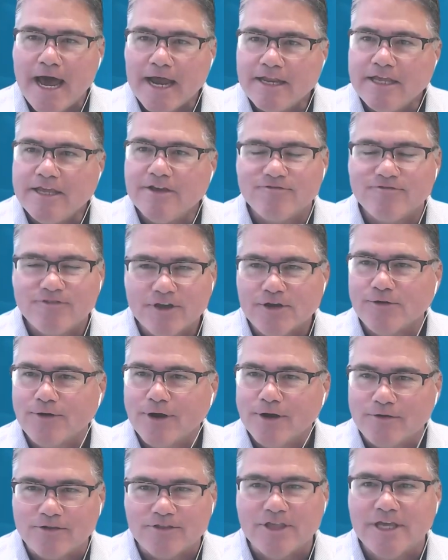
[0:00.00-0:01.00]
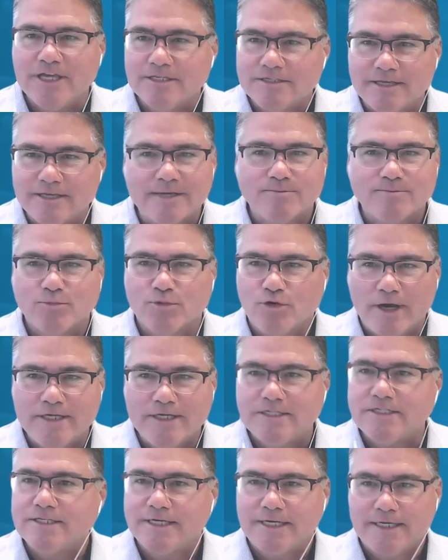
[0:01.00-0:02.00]
do you figure out things like
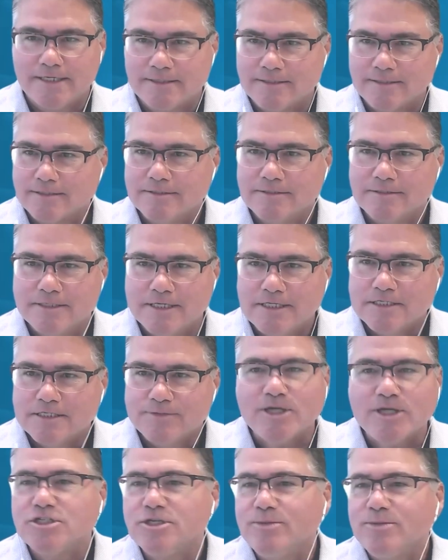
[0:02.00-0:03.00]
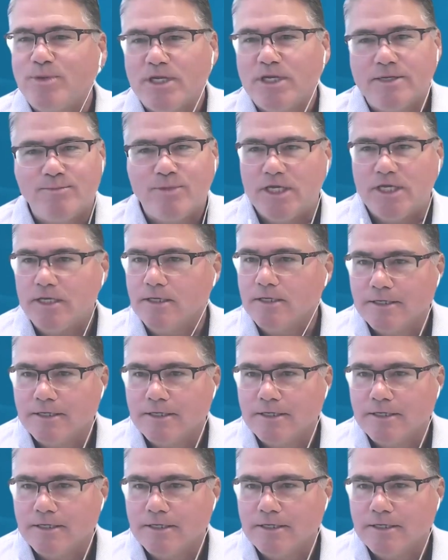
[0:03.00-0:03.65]
pricing, especially B2B?